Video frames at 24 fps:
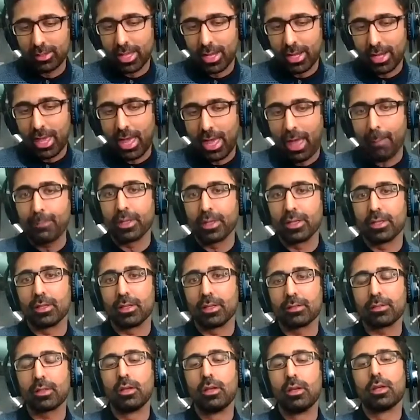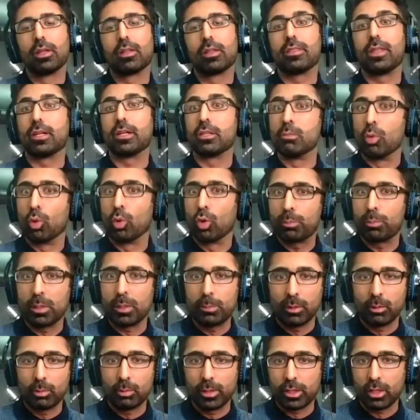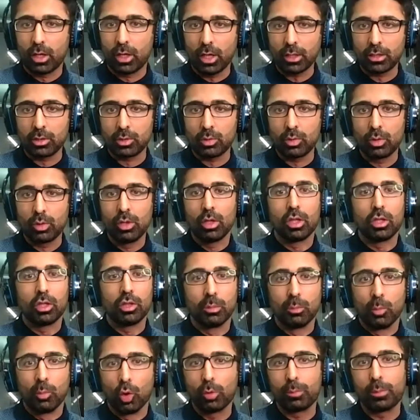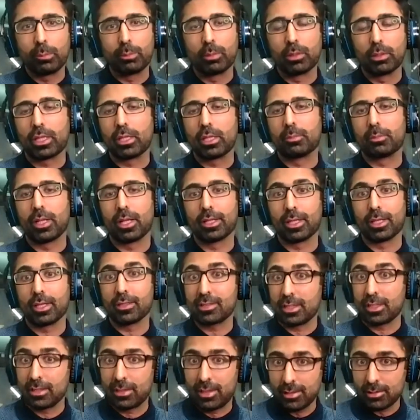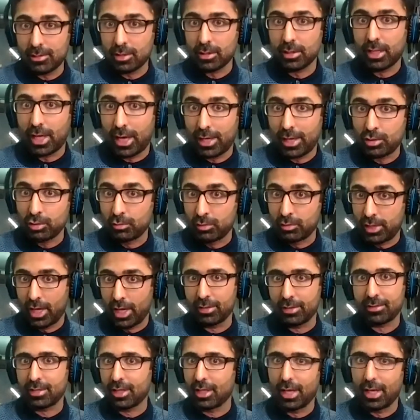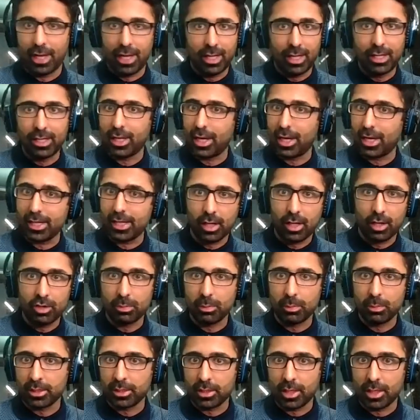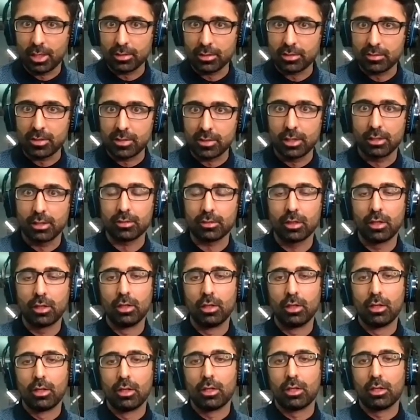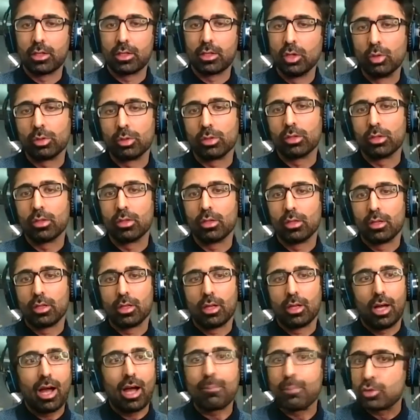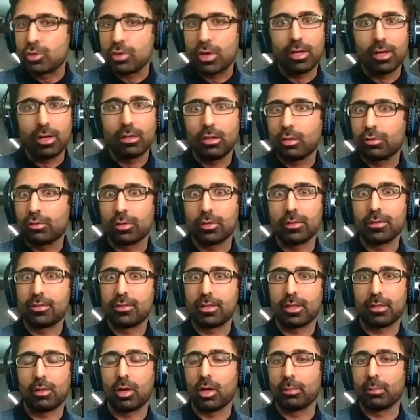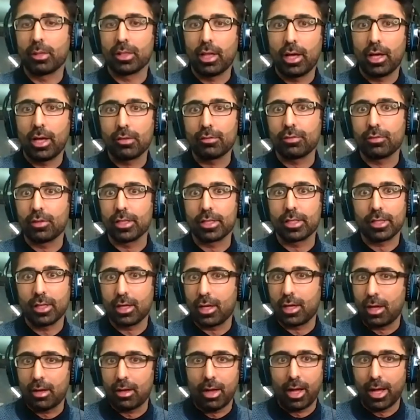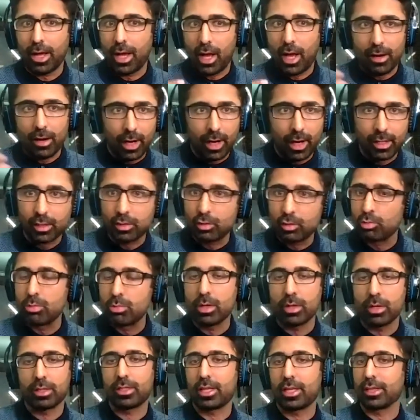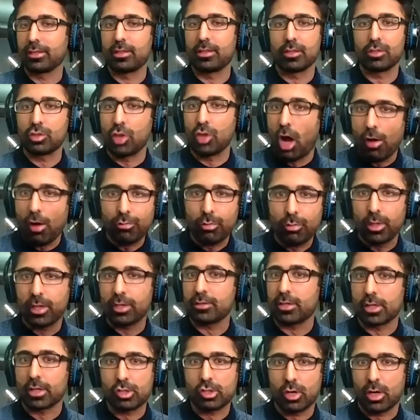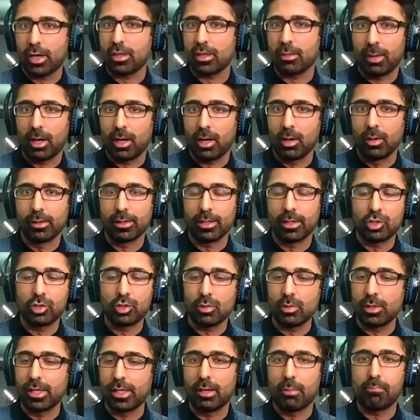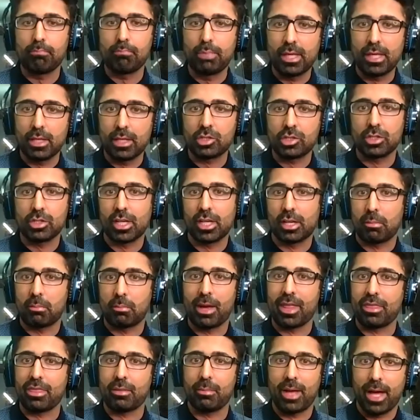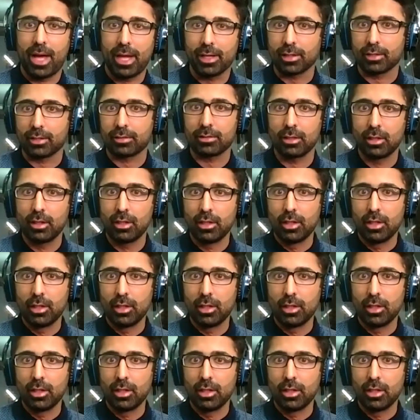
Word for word: then happened is that the more people we talk to, the more people keep telling us, and these are guys who've done, say, 80, 90, 100 million dollars of deals. Dude, I've been trying to look for this thing all my life. Like I, I, I get these softwares, I try them out, and you need a PhD in mathematics